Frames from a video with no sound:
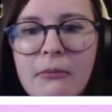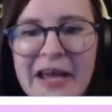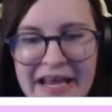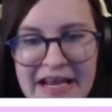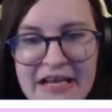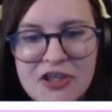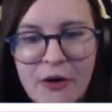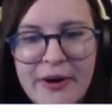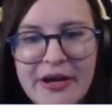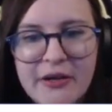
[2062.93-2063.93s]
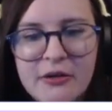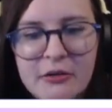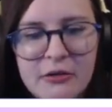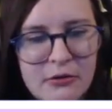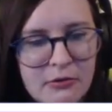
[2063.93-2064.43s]
He, sorry.
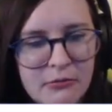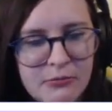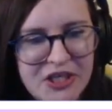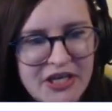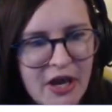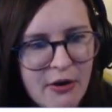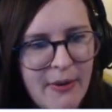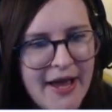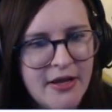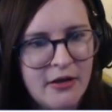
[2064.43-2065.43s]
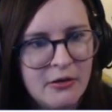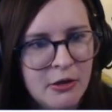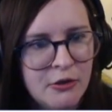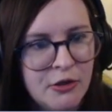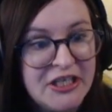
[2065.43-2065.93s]
Did he go away?
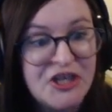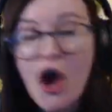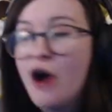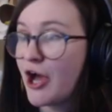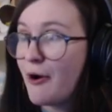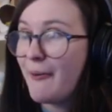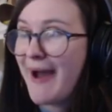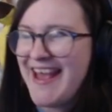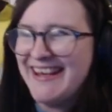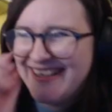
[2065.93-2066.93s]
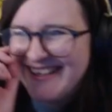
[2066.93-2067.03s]
He did not go away!